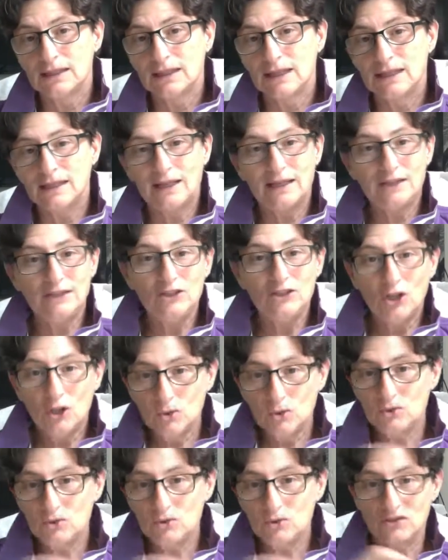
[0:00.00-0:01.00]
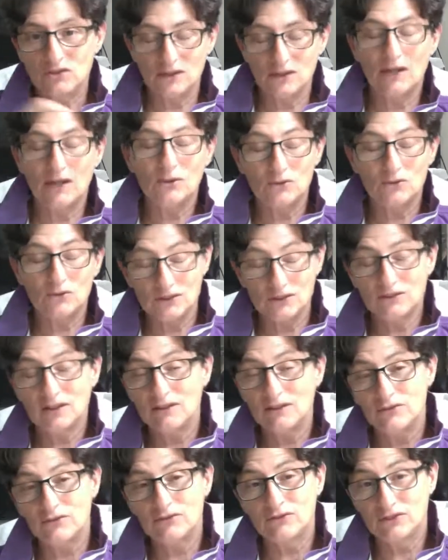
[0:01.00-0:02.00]
And I notice now,
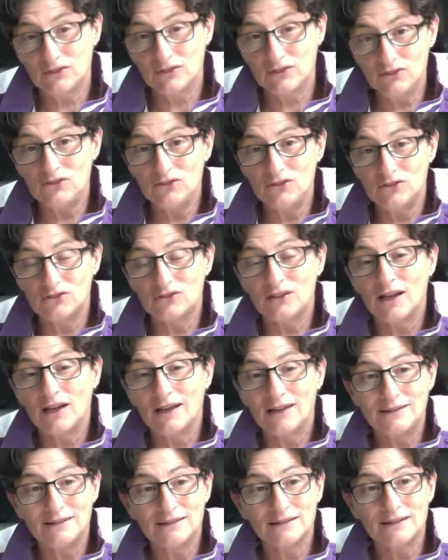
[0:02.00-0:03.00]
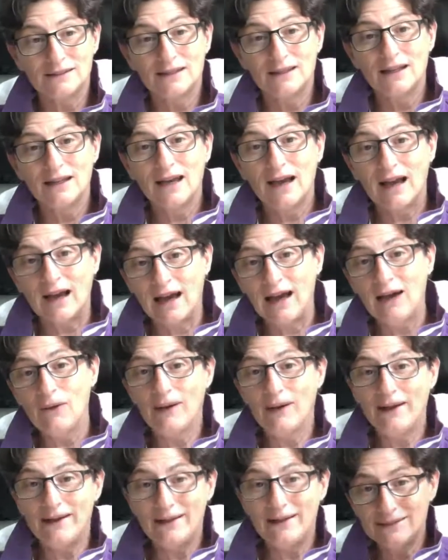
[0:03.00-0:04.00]
since she's died, how
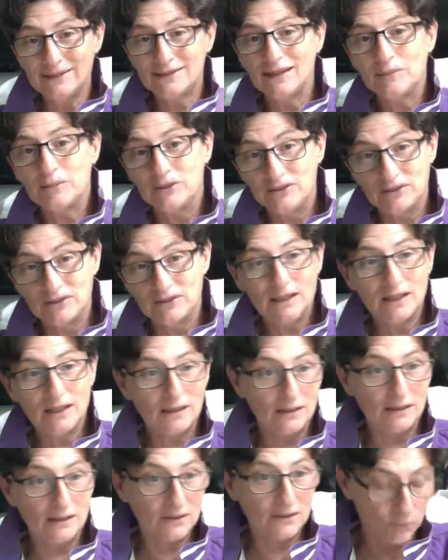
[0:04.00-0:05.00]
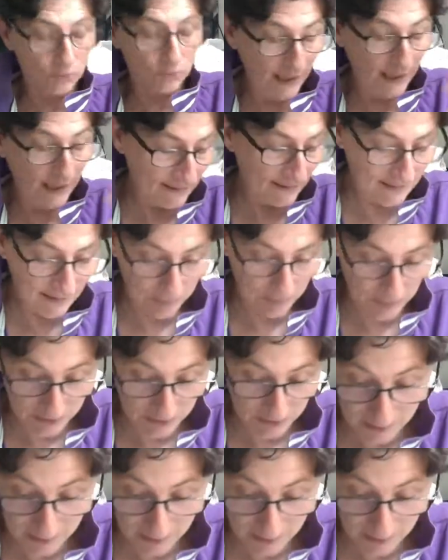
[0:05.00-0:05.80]
I ended up in the Netherlands. Well, I ended up in